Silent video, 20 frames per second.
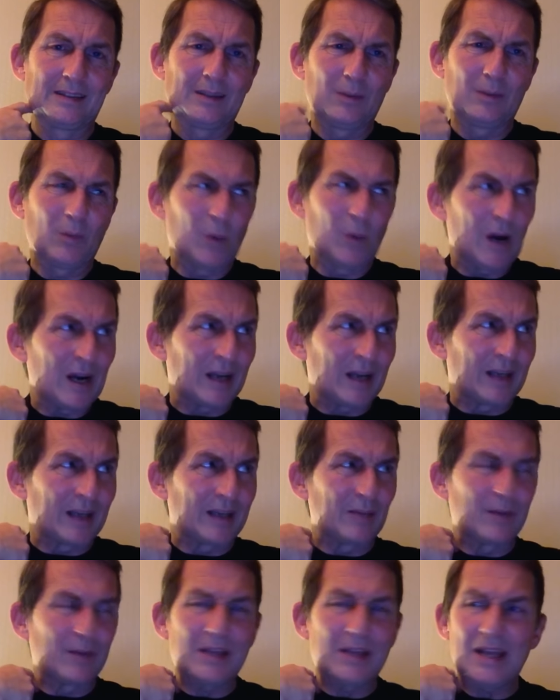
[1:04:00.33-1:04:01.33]
Why?
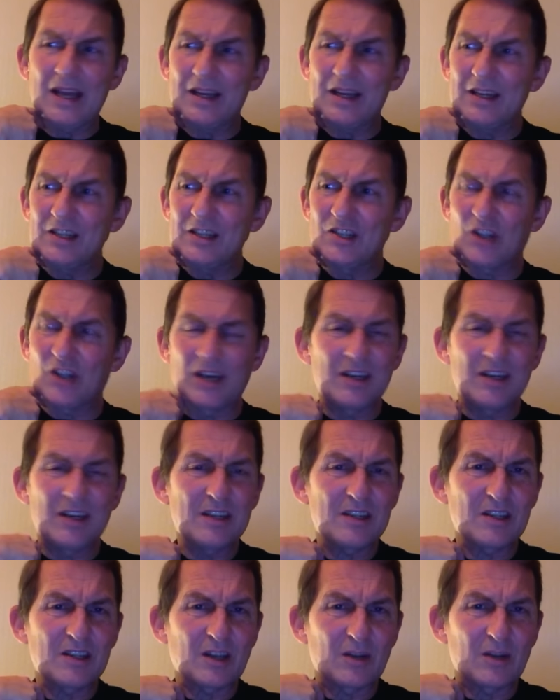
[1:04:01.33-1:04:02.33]
When they had an agenda
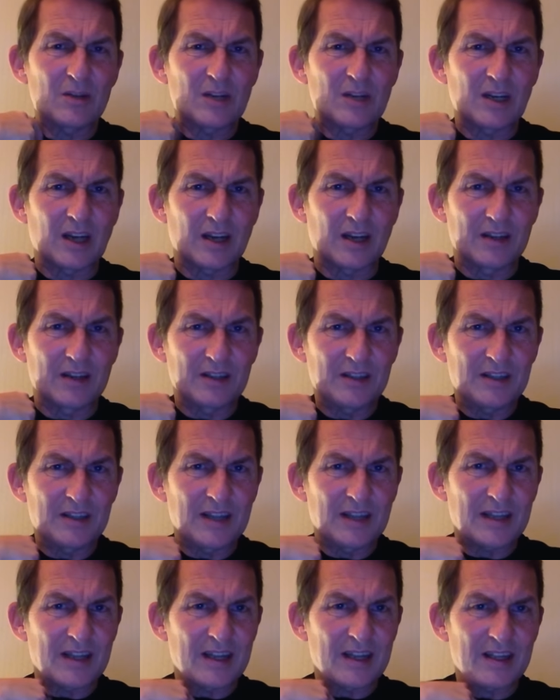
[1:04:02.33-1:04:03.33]
to go to London,
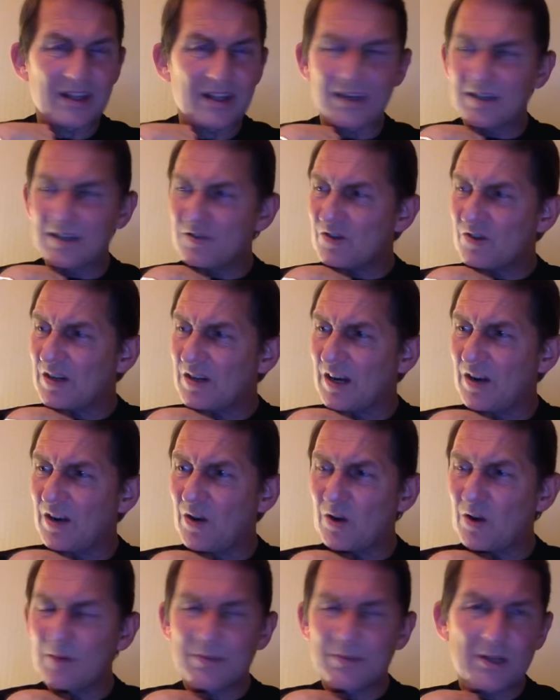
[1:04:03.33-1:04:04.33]
yet here they are trying to
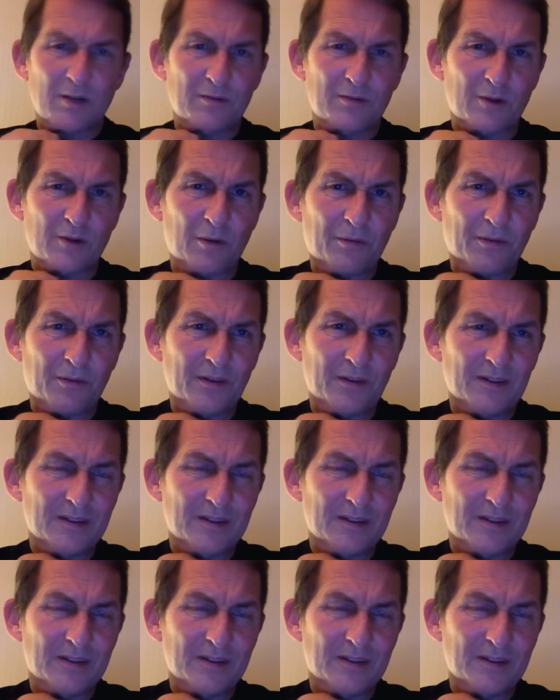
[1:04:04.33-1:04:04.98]
knock themselves off.